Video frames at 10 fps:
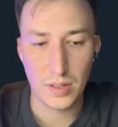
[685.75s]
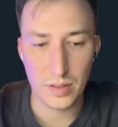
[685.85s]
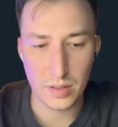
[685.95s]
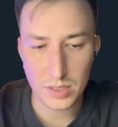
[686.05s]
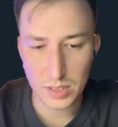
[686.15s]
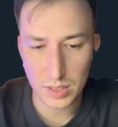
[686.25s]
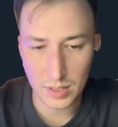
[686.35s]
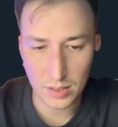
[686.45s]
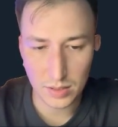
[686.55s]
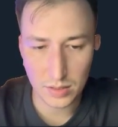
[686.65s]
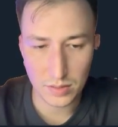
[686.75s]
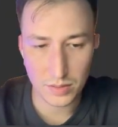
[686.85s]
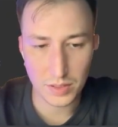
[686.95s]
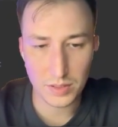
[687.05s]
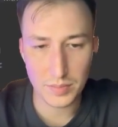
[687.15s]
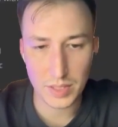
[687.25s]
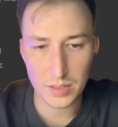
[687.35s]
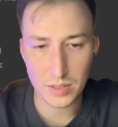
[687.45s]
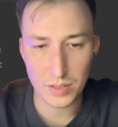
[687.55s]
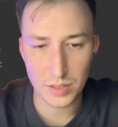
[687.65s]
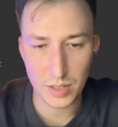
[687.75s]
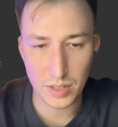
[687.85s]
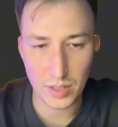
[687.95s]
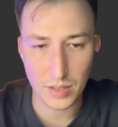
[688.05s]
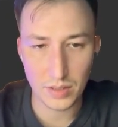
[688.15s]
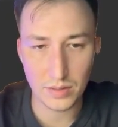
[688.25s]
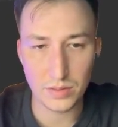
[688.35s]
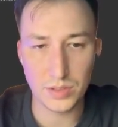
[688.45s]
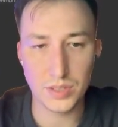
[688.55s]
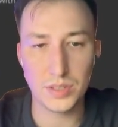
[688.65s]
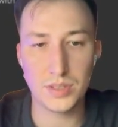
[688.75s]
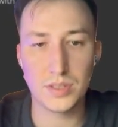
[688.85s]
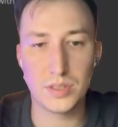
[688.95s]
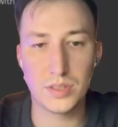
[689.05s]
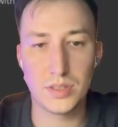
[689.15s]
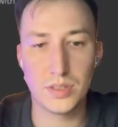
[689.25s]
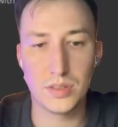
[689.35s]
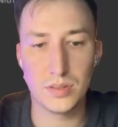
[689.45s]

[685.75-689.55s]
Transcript: There is a little annoying message that I just